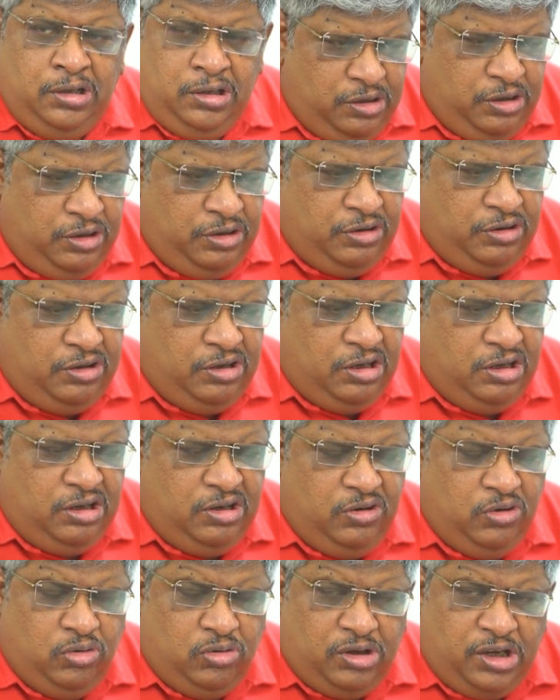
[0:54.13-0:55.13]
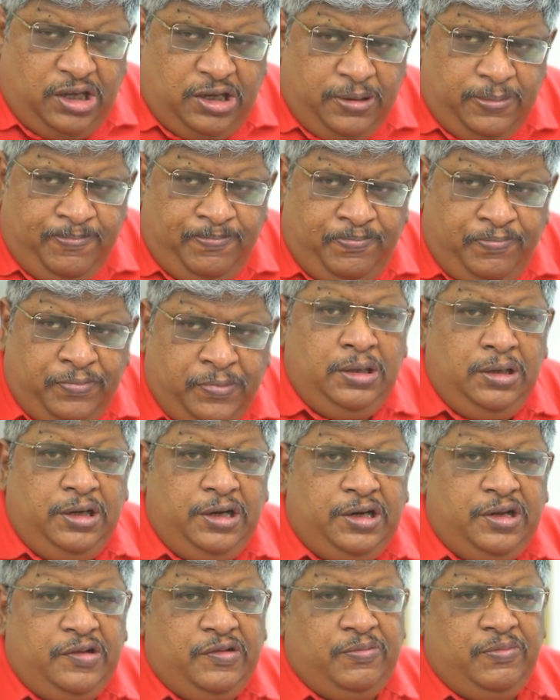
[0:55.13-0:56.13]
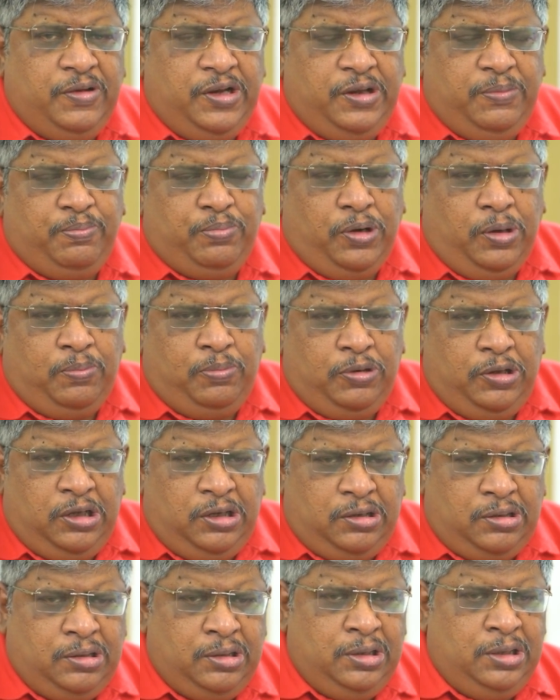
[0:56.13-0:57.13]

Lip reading: in the UK. It is very popular.